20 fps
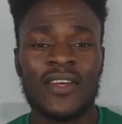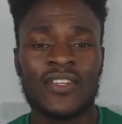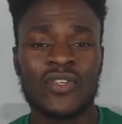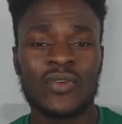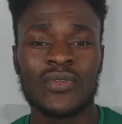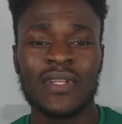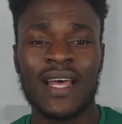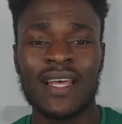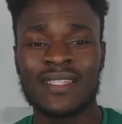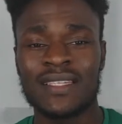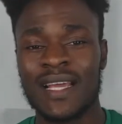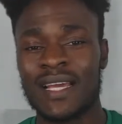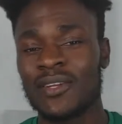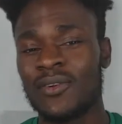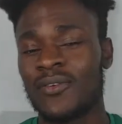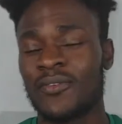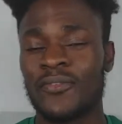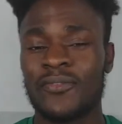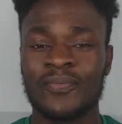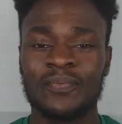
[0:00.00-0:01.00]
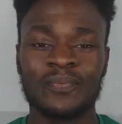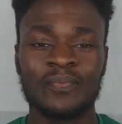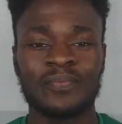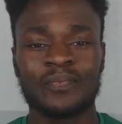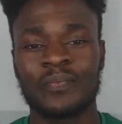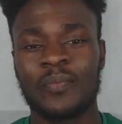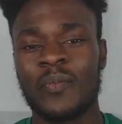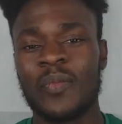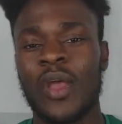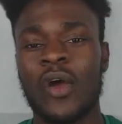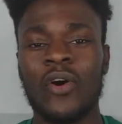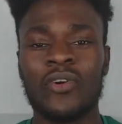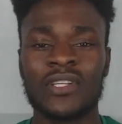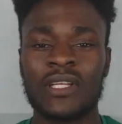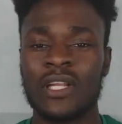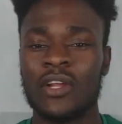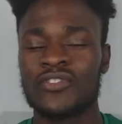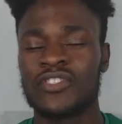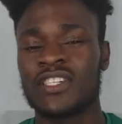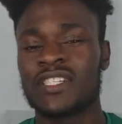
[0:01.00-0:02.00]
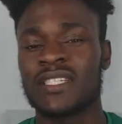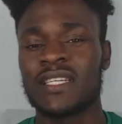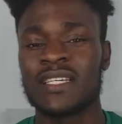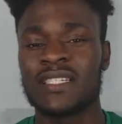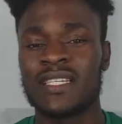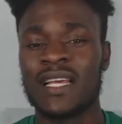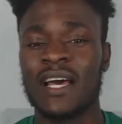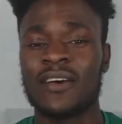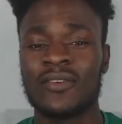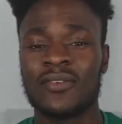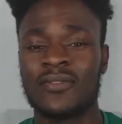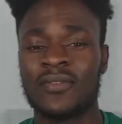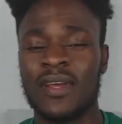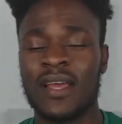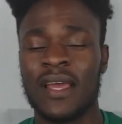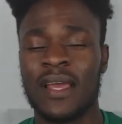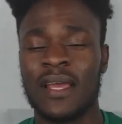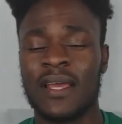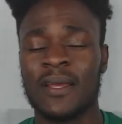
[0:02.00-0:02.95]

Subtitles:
So that's kind of all the logistics out of